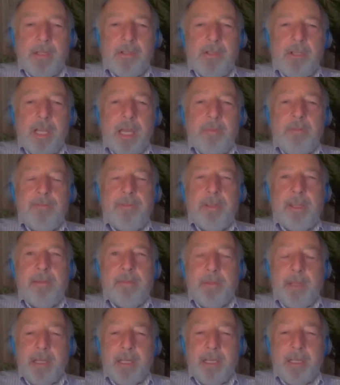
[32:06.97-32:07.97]
the job of
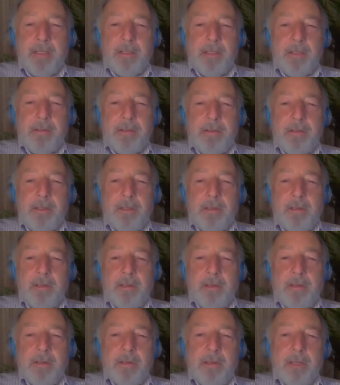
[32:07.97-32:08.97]
explaining it to new
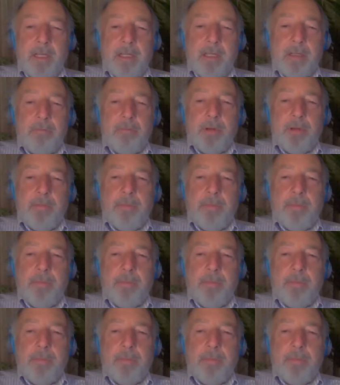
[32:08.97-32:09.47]
users and